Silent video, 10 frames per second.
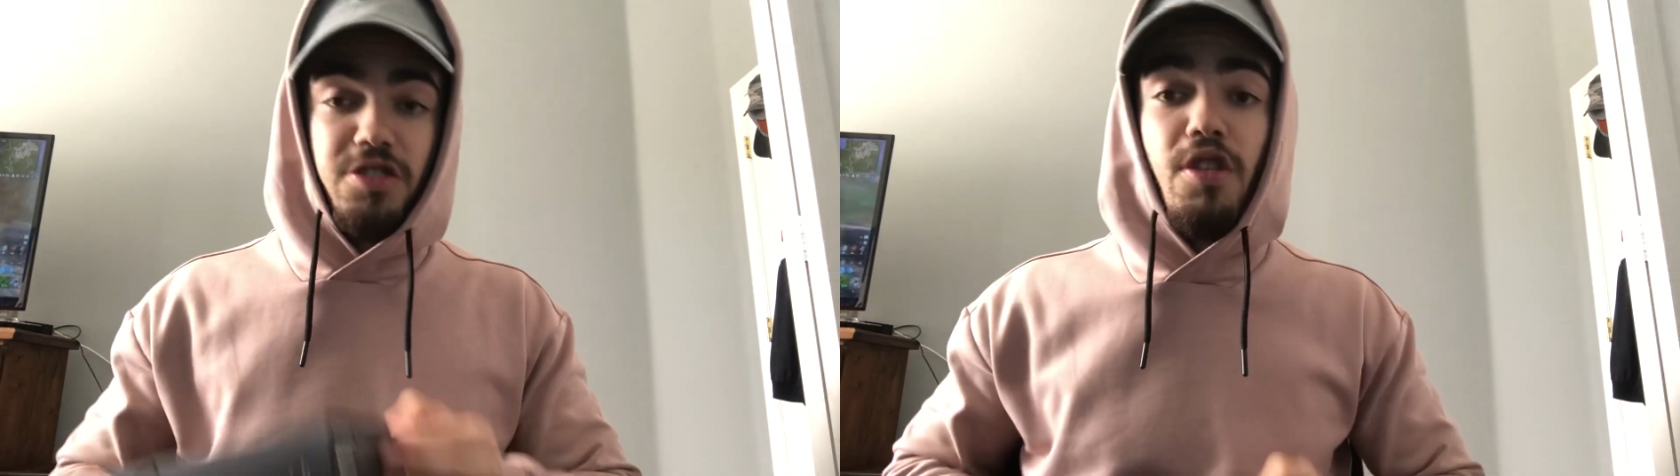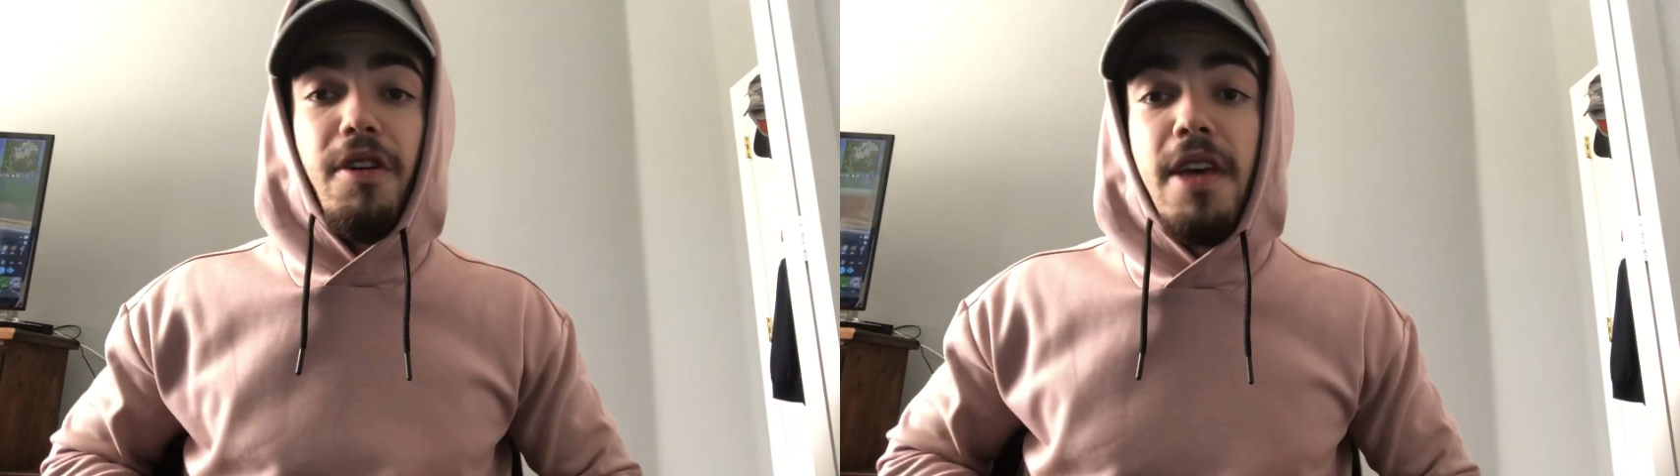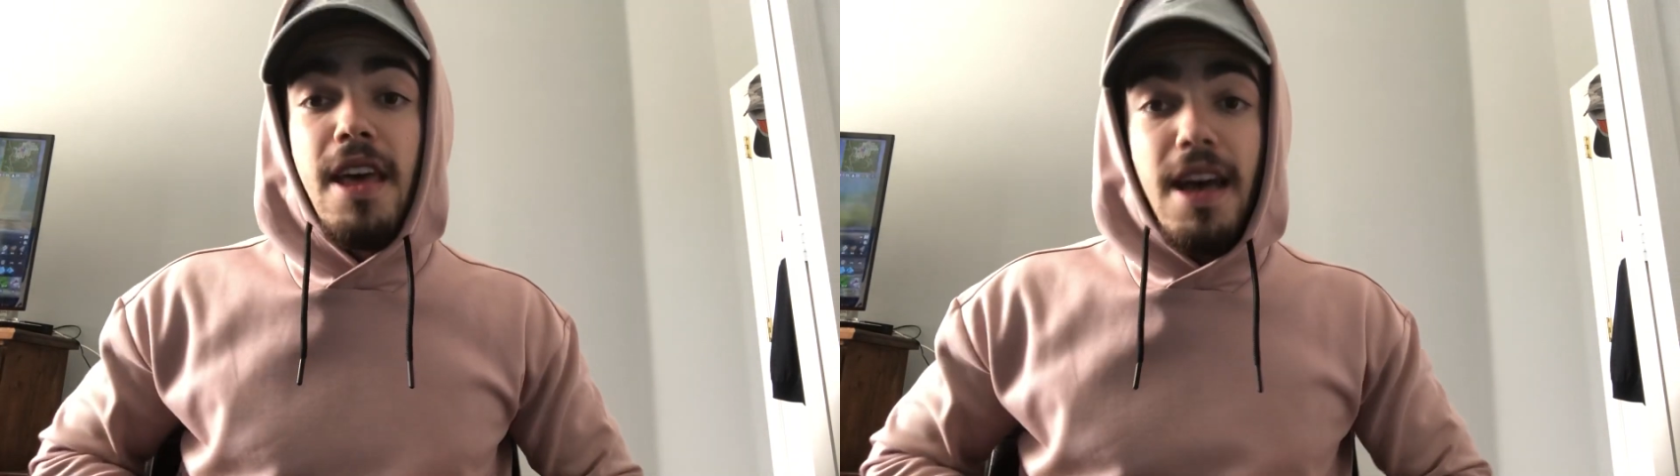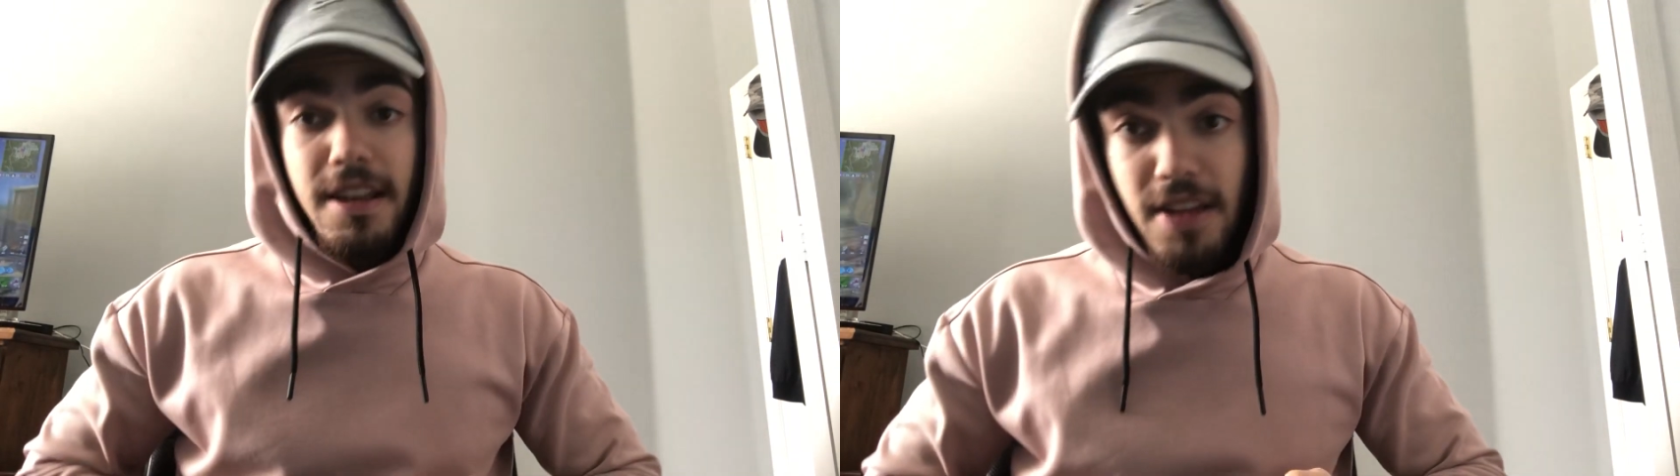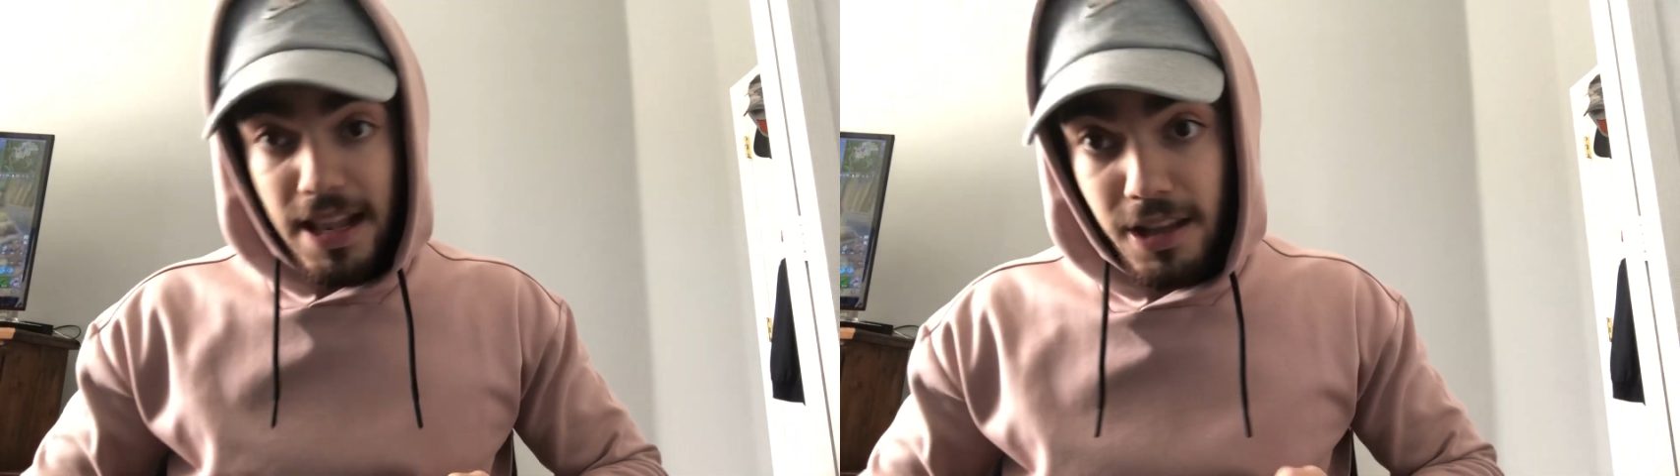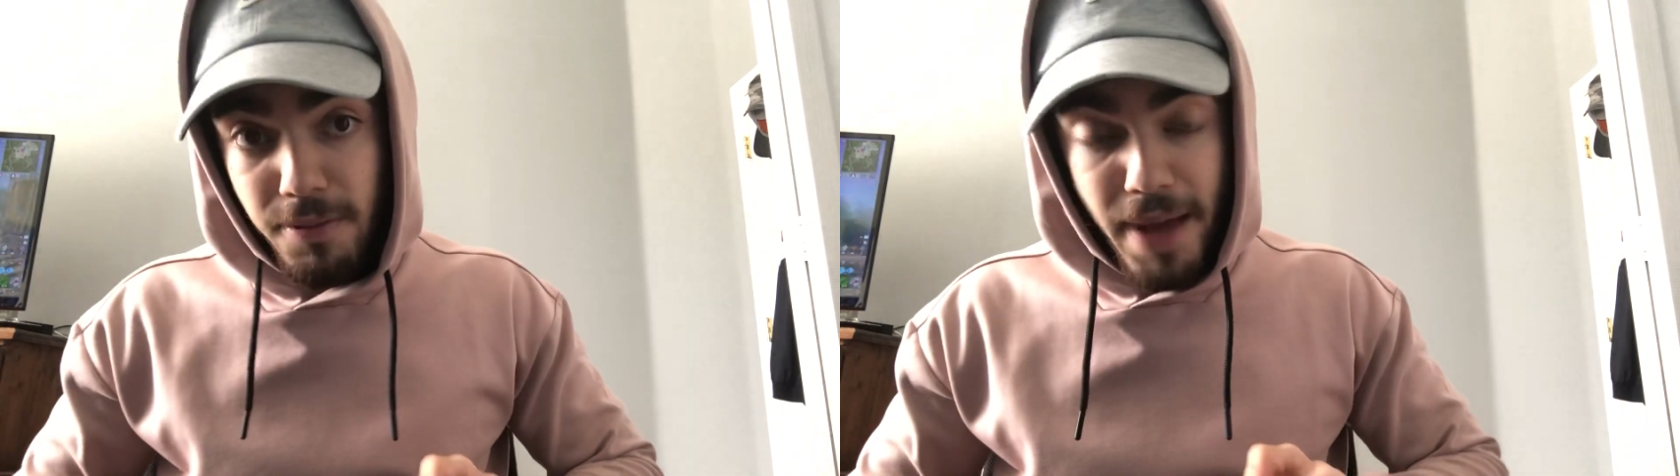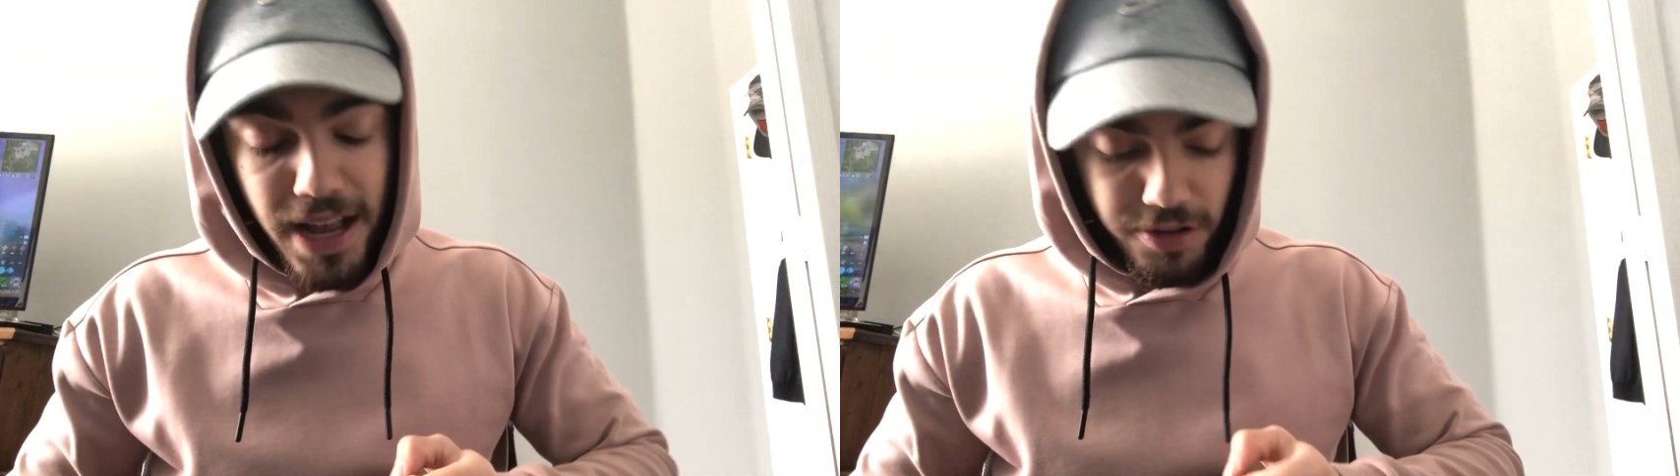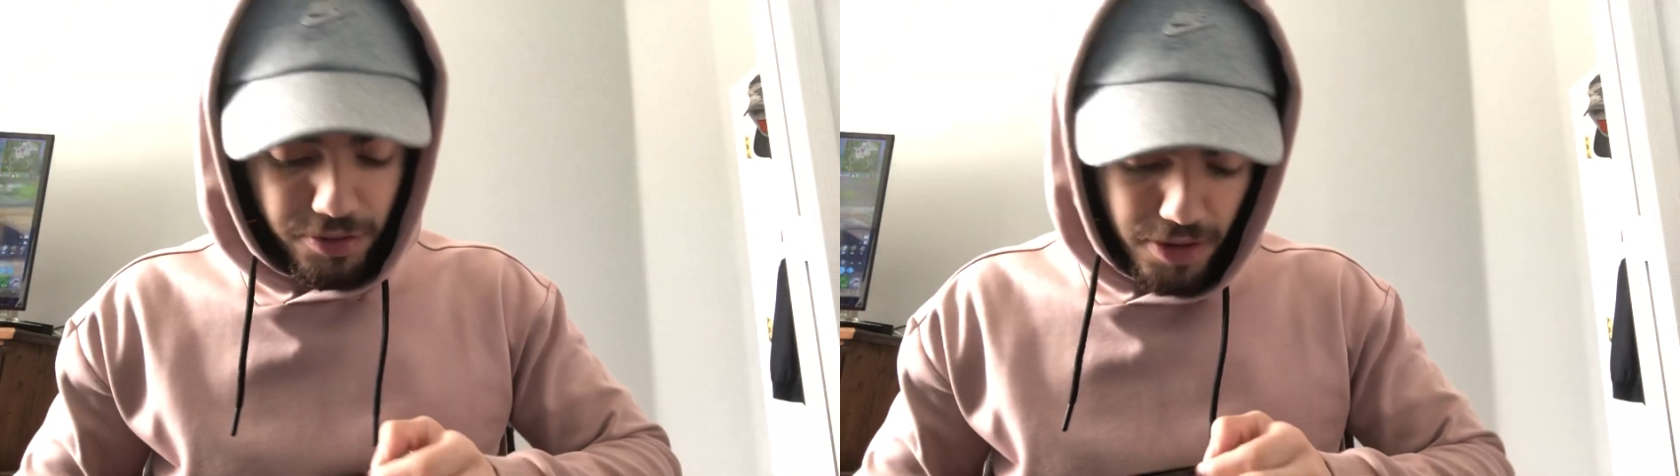So, a little
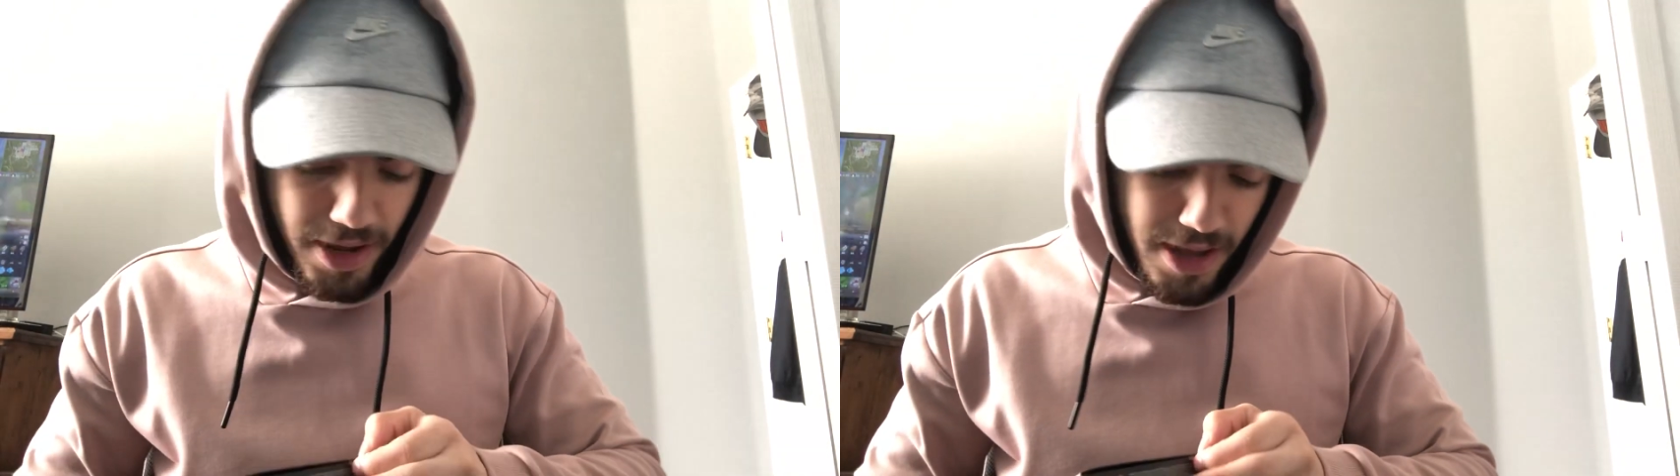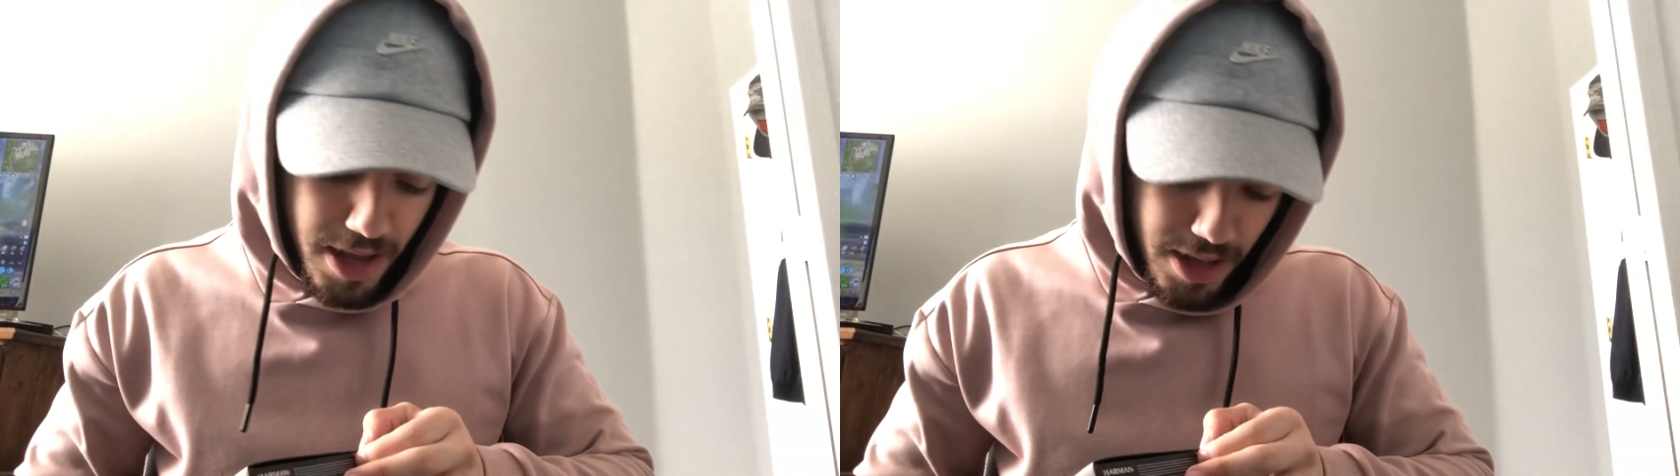backstory.